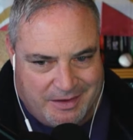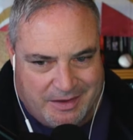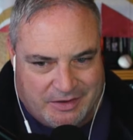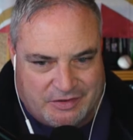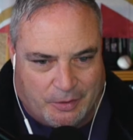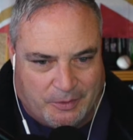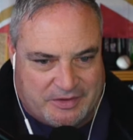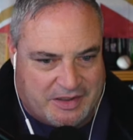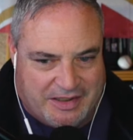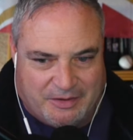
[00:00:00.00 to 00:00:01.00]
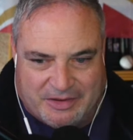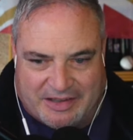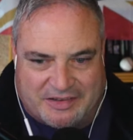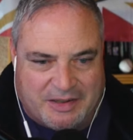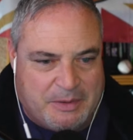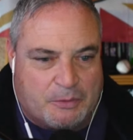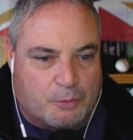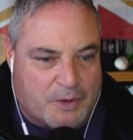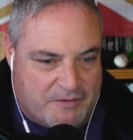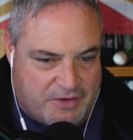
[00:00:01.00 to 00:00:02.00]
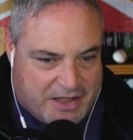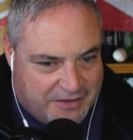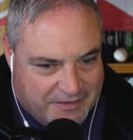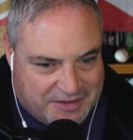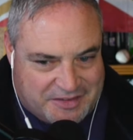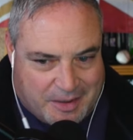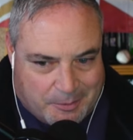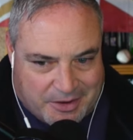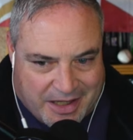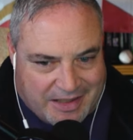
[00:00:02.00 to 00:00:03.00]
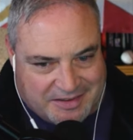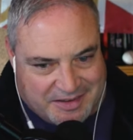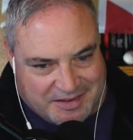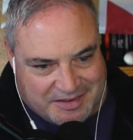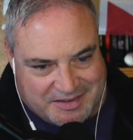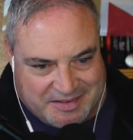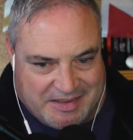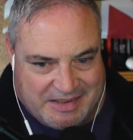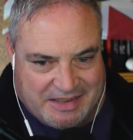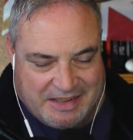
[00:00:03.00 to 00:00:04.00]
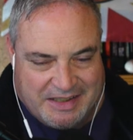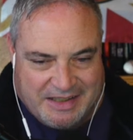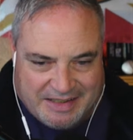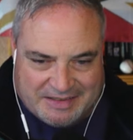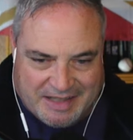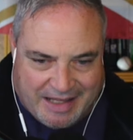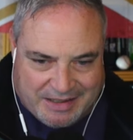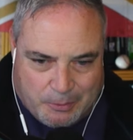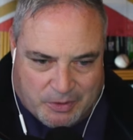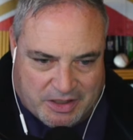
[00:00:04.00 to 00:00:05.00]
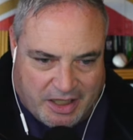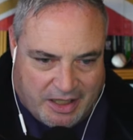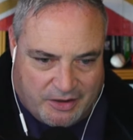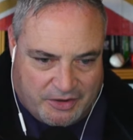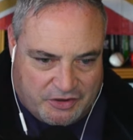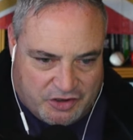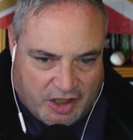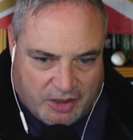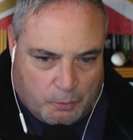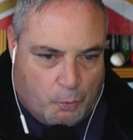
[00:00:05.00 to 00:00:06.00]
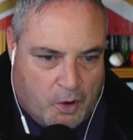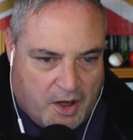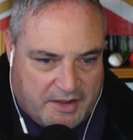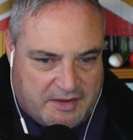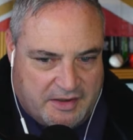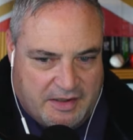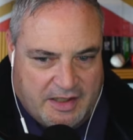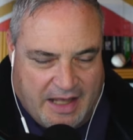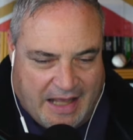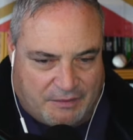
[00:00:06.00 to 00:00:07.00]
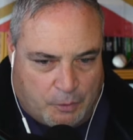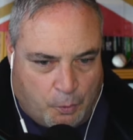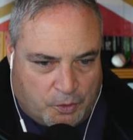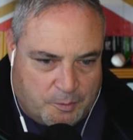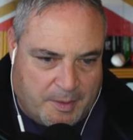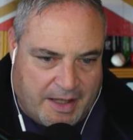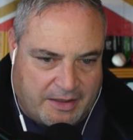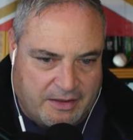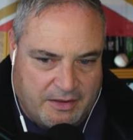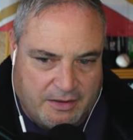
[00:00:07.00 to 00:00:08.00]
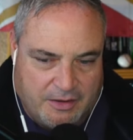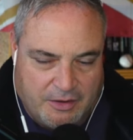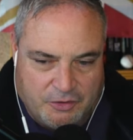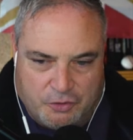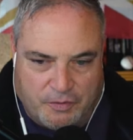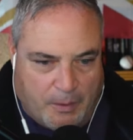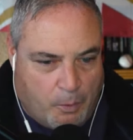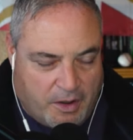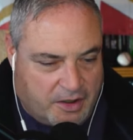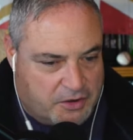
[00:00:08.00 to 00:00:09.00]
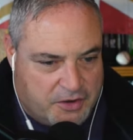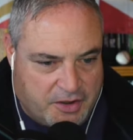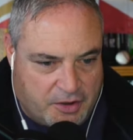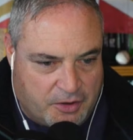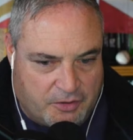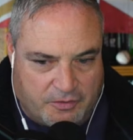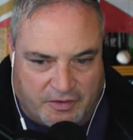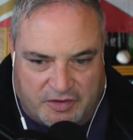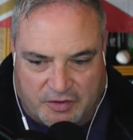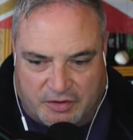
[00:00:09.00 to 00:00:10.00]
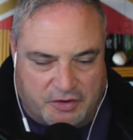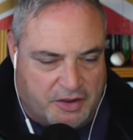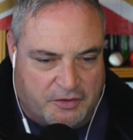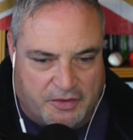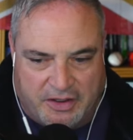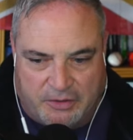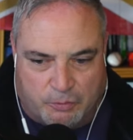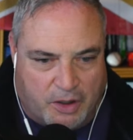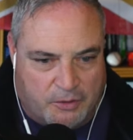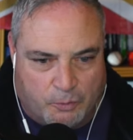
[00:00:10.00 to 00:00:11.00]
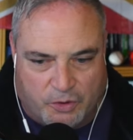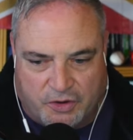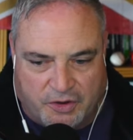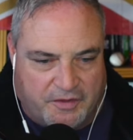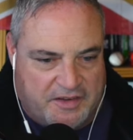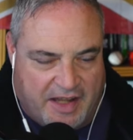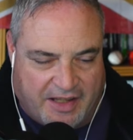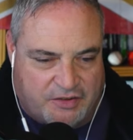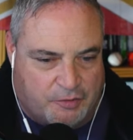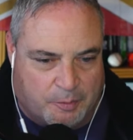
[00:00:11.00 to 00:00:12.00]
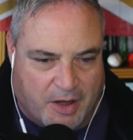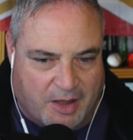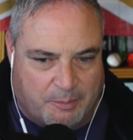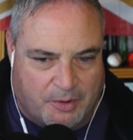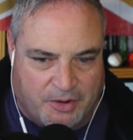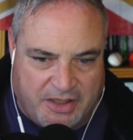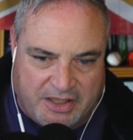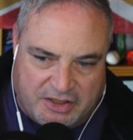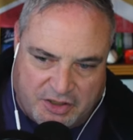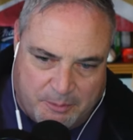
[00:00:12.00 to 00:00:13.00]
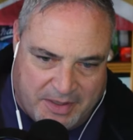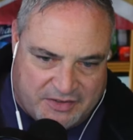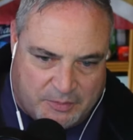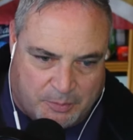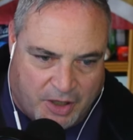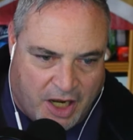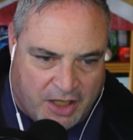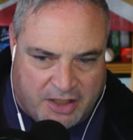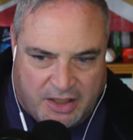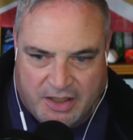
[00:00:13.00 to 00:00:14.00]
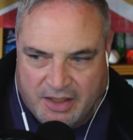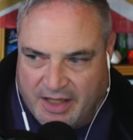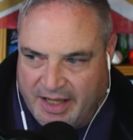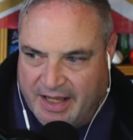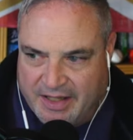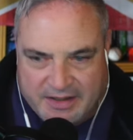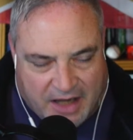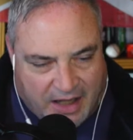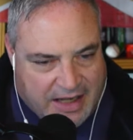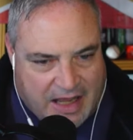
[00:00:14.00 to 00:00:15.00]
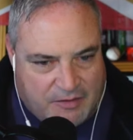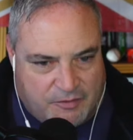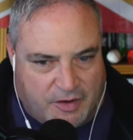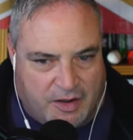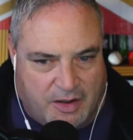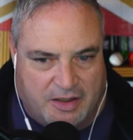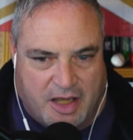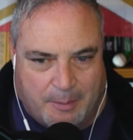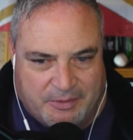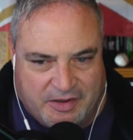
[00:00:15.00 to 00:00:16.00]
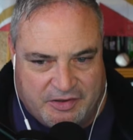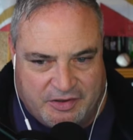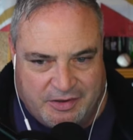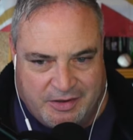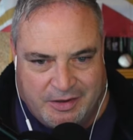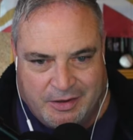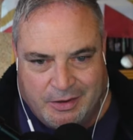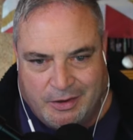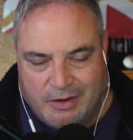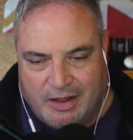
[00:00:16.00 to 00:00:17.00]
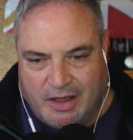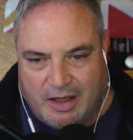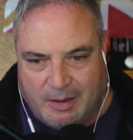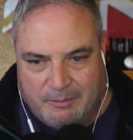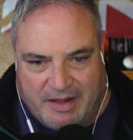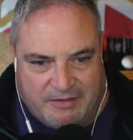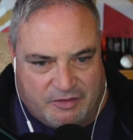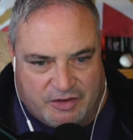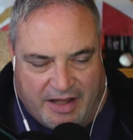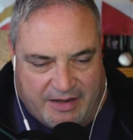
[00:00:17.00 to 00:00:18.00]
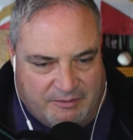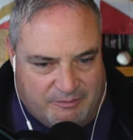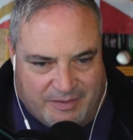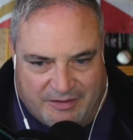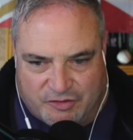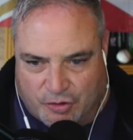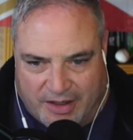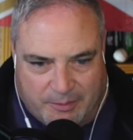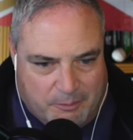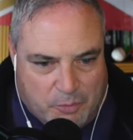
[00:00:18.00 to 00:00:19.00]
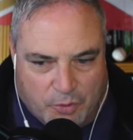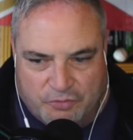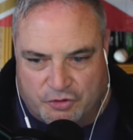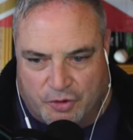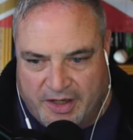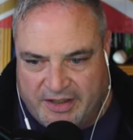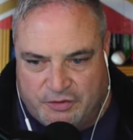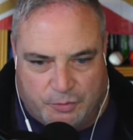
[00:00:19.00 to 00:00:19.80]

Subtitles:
So it's going to be riveting this summer, guys, to just see exactly what Kyle and John want at the quarterback. Do they want to clear the decks for Brock Purdy and commit to Brock and not have a competition and try to move Trey to